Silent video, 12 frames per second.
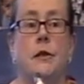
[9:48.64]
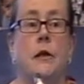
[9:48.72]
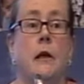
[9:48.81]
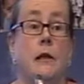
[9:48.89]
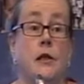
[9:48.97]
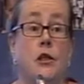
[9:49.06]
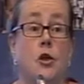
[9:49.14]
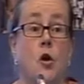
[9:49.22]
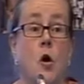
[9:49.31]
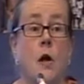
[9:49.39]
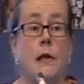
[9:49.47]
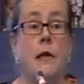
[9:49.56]

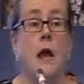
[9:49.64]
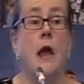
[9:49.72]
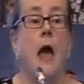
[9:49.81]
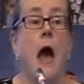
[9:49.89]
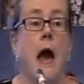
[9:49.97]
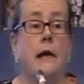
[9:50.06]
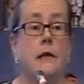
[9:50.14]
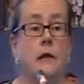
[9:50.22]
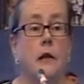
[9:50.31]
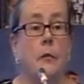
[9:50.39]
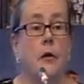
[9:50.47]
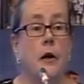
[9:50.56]
installed at the
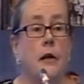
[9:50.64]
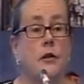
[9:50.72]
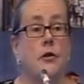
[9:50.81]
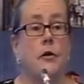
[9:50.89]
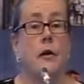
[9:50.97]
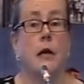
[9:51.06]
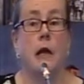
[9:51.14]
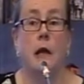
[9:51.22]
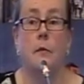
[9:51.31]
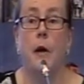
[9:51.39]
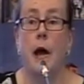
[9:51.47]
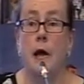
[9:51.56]
laboratory
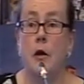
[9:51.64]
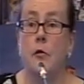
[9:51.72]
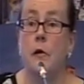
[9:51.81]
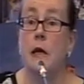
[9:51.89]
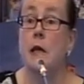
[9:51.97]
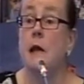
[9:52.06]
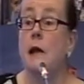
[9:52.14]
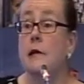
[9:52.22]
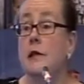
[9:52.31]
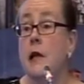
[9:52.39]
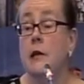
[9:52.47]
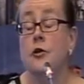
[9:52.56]
in Bangui in
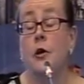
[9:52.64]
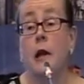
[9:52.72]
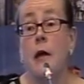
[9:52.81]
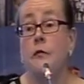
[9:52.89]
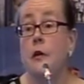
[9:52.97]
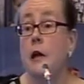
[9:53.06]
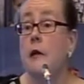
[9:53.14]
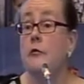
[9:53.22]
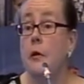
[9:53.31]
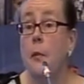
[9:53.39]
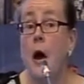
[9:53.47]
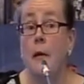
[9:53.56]
Central African
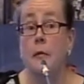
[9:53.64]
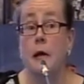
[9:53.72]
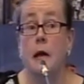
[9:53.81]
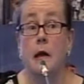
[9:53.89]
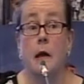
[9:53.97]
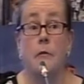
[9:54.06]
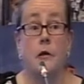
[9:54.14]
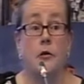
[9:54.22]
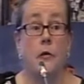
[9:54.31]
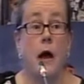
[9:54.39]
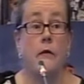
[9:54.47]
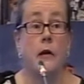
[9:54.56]
Republic, and we do
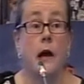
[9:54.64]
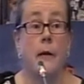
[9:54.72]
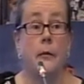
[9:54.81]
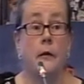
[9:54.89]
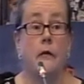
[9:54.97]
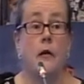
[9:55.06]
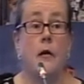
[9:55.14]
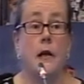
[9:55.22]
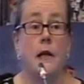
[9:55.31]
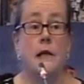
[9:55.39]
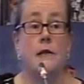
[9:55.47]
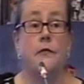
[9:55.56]
have a couple of
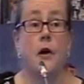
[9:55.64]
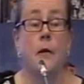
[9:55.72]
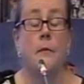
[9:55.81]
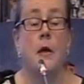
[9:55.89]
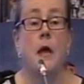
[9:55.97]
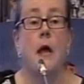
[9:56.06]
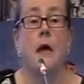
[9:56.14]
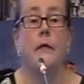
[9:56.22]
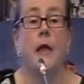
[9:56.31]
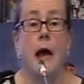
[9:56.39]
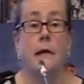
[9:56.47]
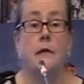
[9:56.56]
colleagues from
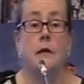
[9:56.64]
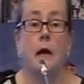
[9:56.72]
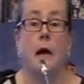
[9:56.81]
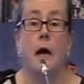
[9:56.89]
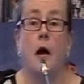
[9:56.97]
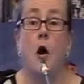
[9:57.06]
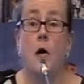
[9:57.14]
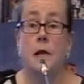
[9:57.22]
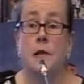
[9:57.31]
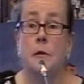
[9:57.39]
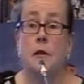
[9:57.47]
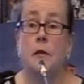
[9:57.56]
that
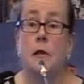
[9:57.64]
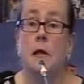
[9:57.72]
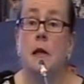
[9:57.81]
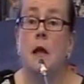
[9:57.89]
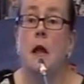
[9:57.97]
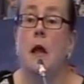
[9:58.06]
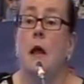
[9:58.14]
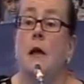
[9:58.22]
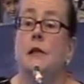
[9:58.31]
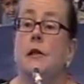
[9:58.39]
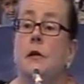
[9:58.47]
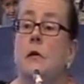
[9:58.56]
hospital.
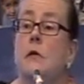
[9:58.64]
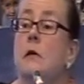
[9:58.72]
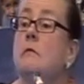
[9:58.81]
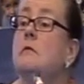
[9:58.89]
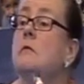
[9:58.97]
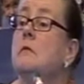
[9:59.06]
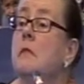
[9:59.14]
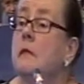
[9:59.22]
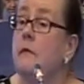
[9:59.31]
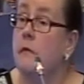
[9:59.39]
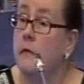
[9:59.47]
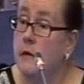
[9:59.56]
So
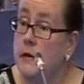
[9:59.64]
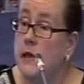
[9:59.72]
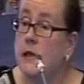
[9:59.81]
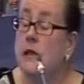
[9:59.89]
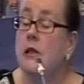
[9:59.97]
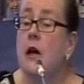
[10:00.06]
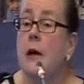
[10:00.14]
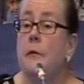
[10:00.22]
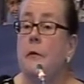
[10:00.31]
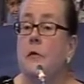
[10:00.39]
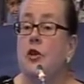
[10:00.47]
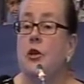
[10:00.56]
this type
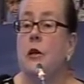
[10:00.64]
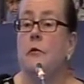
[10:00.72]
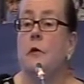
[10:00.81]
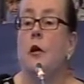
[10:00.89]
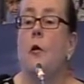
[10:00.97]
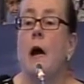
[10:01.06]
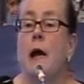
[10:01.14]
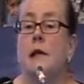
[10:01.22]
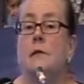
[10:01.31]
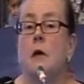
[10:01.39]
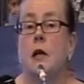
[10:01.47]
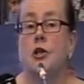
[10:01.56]
of machine
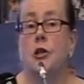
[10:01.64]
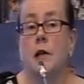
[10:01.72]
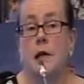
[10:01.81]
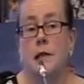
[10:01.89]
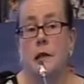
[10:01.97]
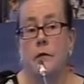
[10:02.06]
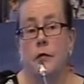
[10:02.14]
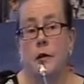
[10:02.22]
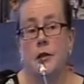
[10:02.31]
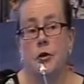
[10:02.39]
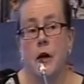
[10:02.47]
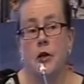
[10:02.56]
requires much less
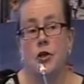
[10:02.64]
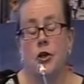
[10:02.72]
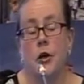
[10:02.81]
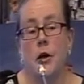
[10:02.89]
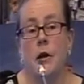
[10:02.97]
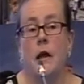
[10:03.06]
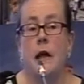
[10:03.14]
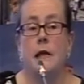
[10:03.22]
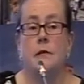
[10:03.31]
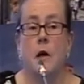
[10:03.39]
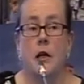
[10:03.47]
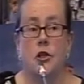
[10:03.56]
infrastructure,
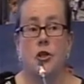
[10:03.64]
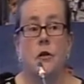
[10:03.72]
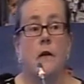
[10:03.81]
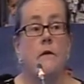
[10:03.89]
is much